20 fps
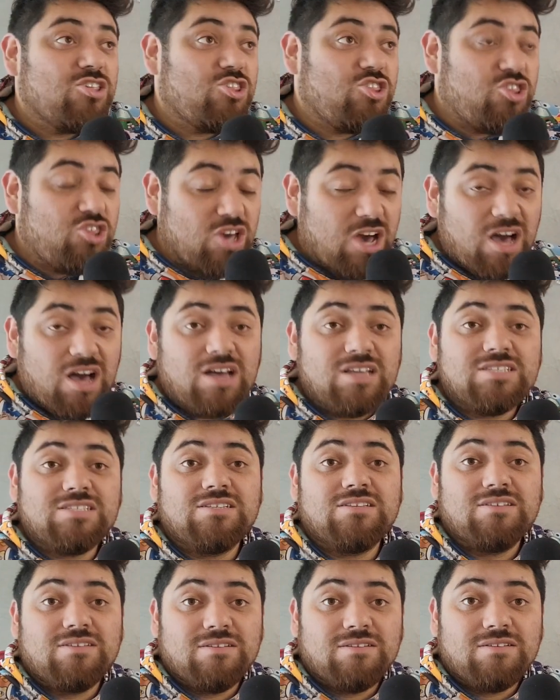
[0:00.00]

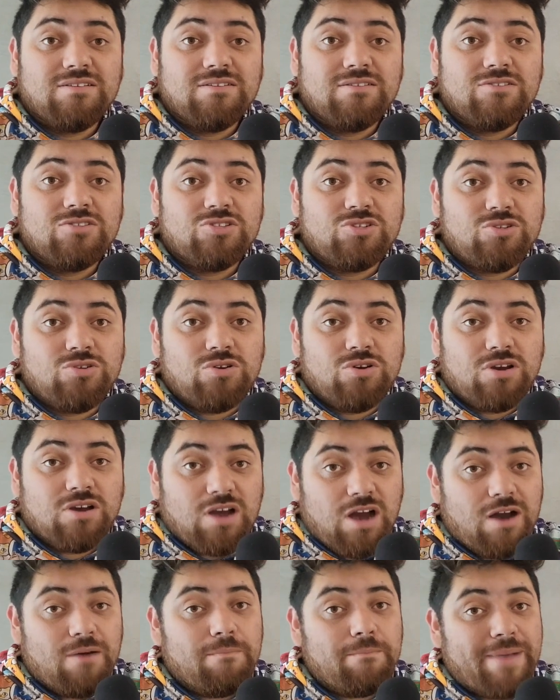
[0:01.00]
just to
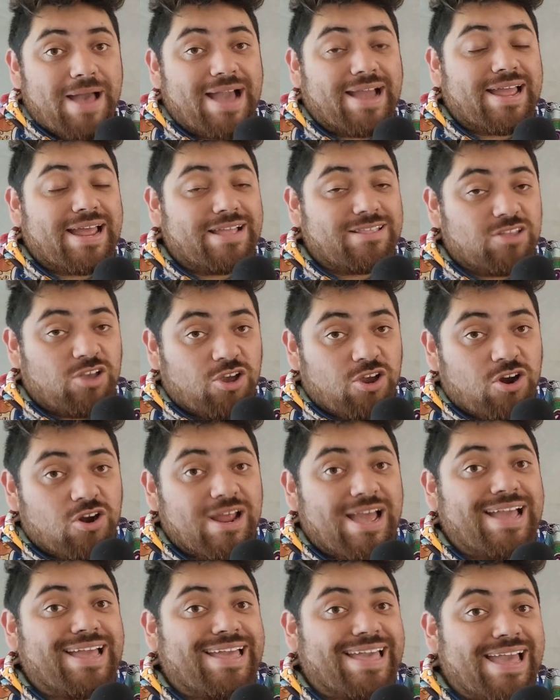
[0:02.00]
come back at her
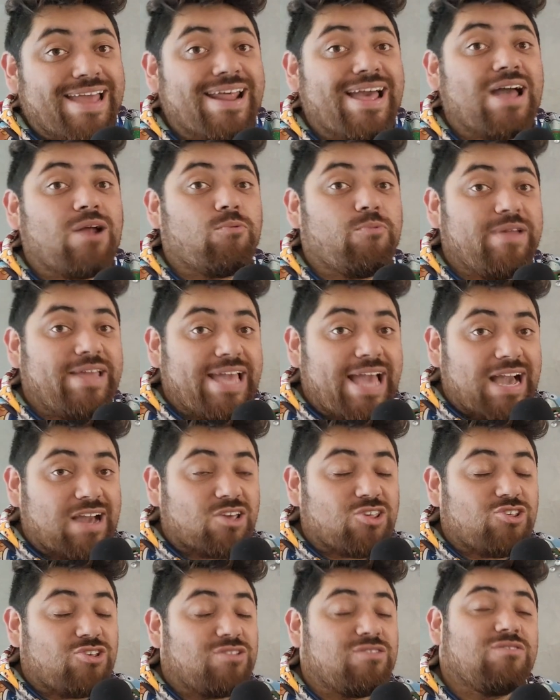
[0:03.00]
and get a
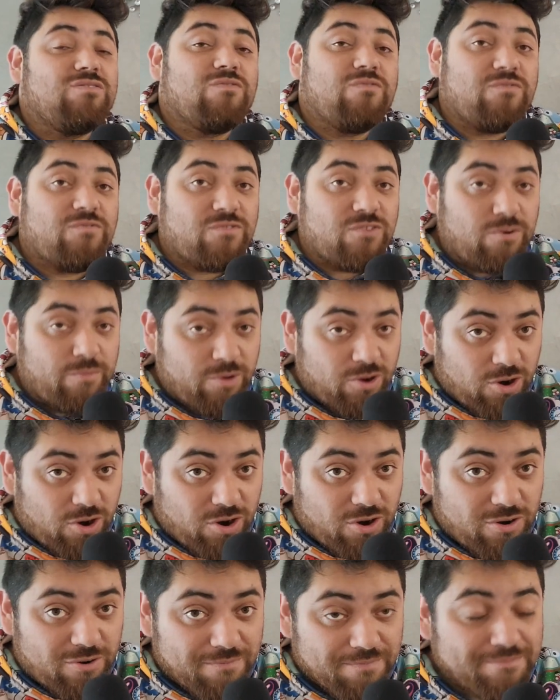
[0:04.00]
reaction from
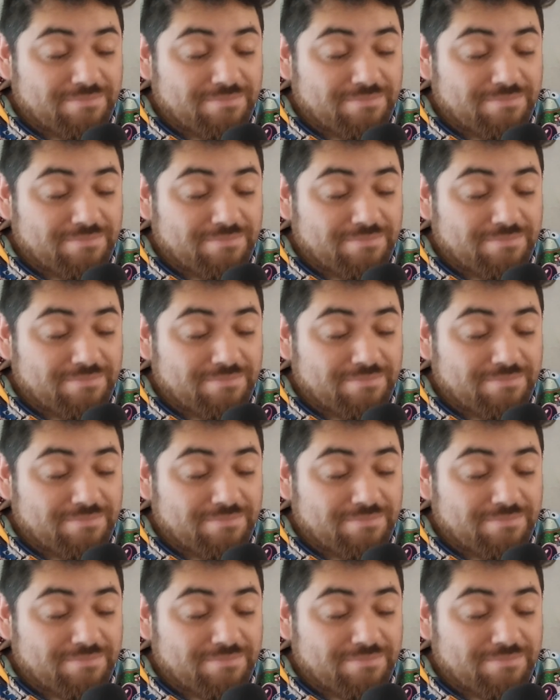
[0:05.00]
her.